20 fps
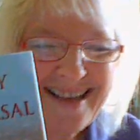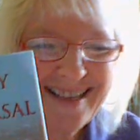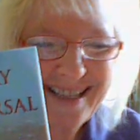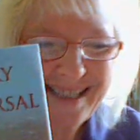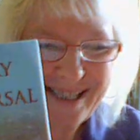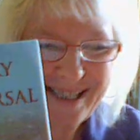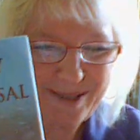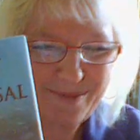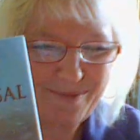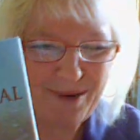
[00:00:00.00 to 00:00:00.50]

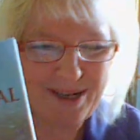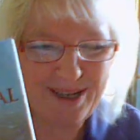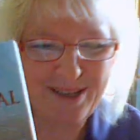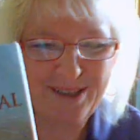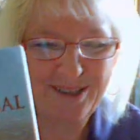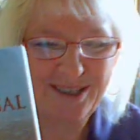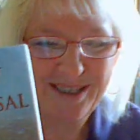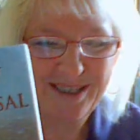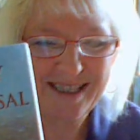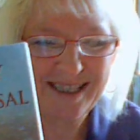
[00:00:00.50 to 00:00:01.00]
This is what
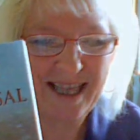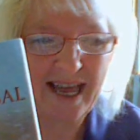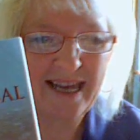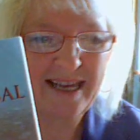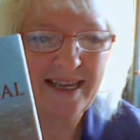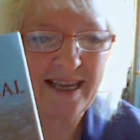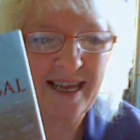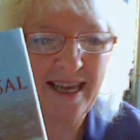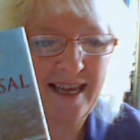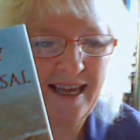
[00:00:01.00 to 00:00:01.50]
it looks
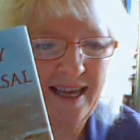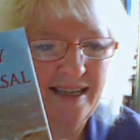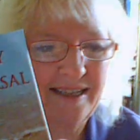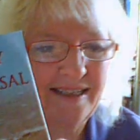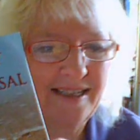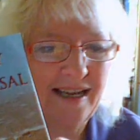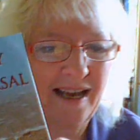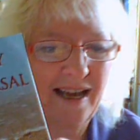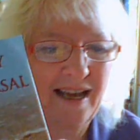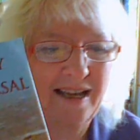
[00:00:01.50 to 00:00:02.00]
like,
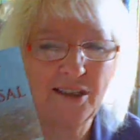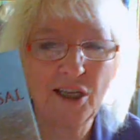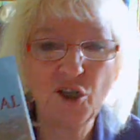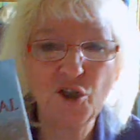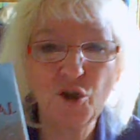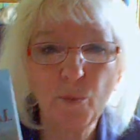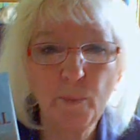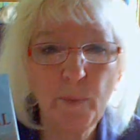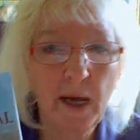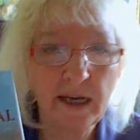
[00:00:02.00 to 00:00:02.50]
and
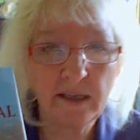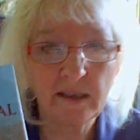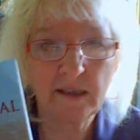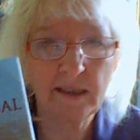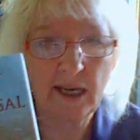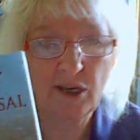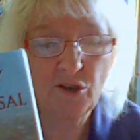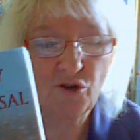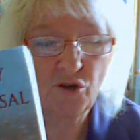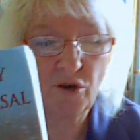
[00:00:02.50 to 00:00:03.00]
unless you're buying
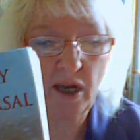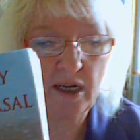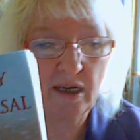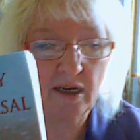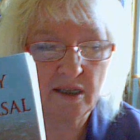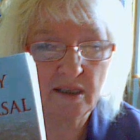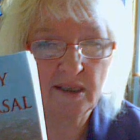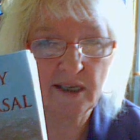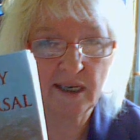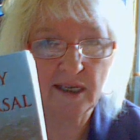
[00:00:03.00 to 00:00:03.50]

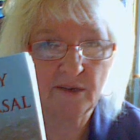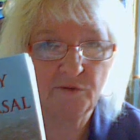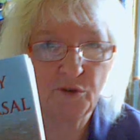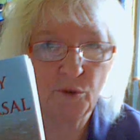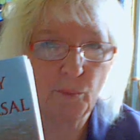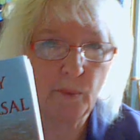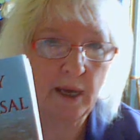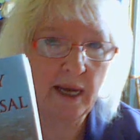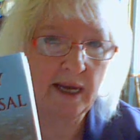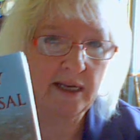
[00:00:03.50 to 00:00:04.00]
electronically. If
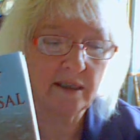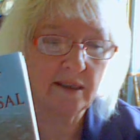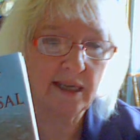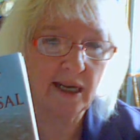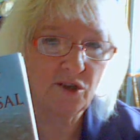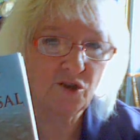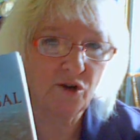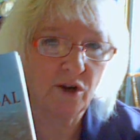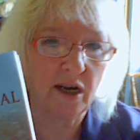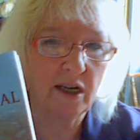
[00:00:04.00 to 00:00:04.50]
you're buying
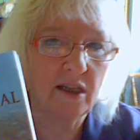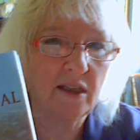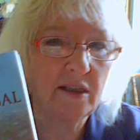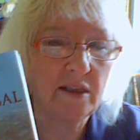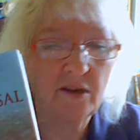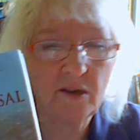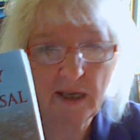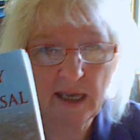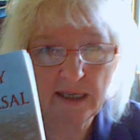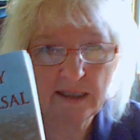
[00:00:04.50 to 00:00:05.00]
electronically,
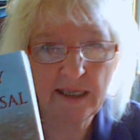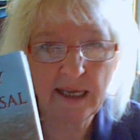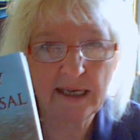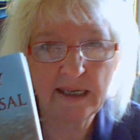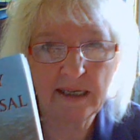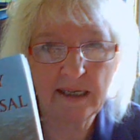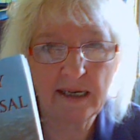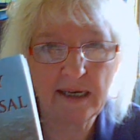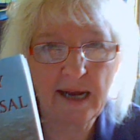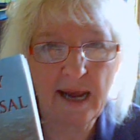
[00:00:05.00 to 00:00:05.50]
you can get
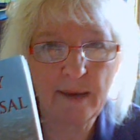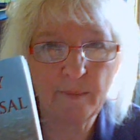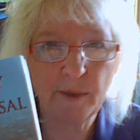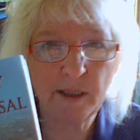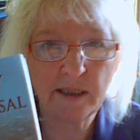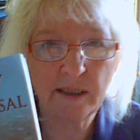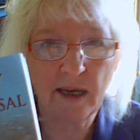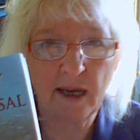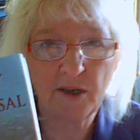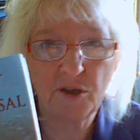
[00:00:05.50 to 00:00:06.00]
it at
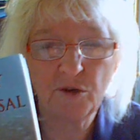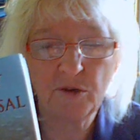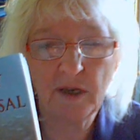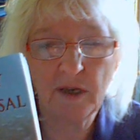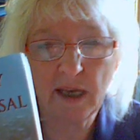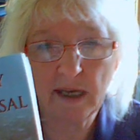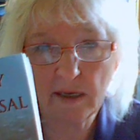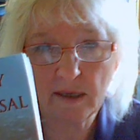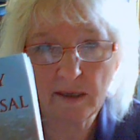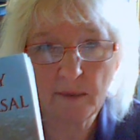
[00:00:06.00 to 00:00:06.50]
Amazon, you can
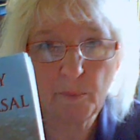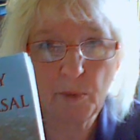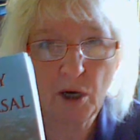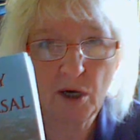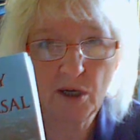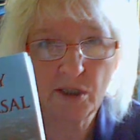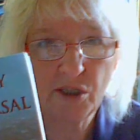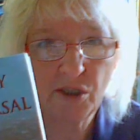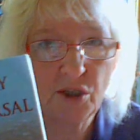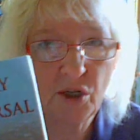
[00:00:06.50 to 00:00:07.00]
get it at
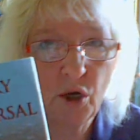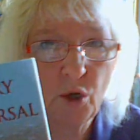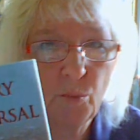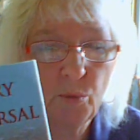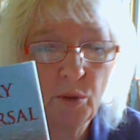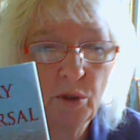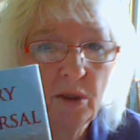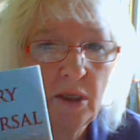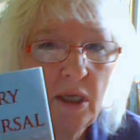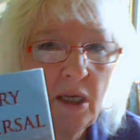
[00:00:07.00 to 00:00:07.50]
Barnes &
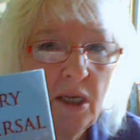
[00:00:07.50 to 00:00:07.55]
Noble,